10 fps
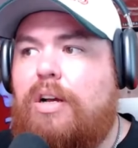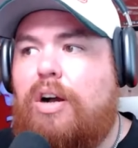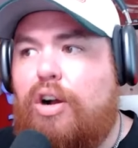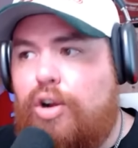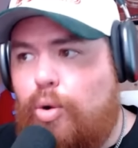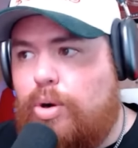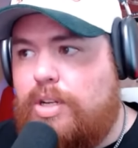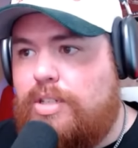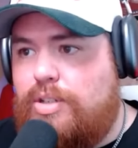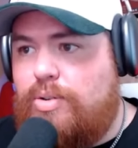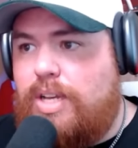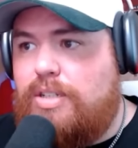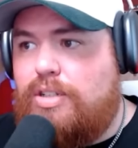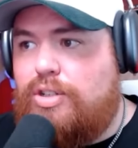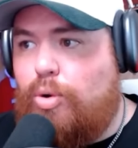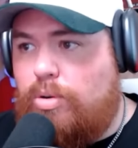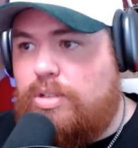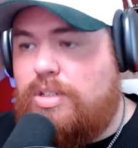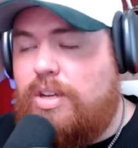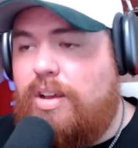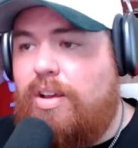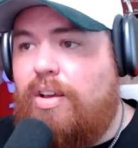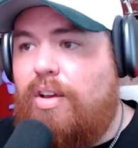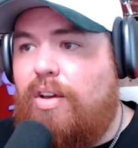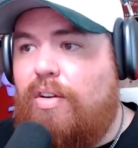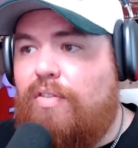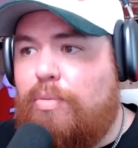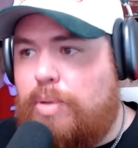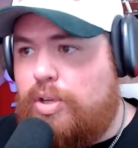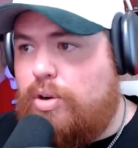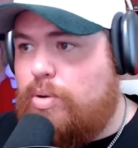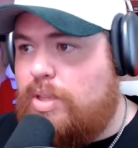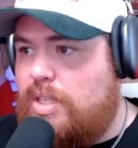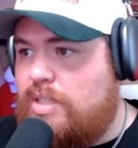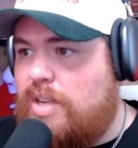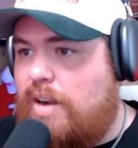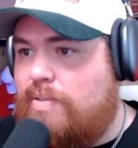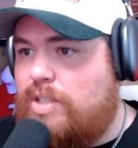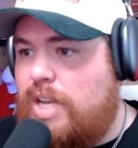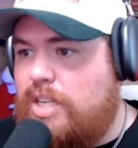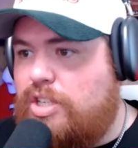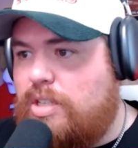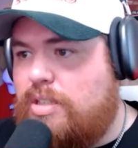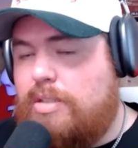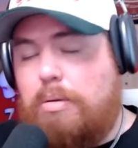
according to a source familiar with these conversations.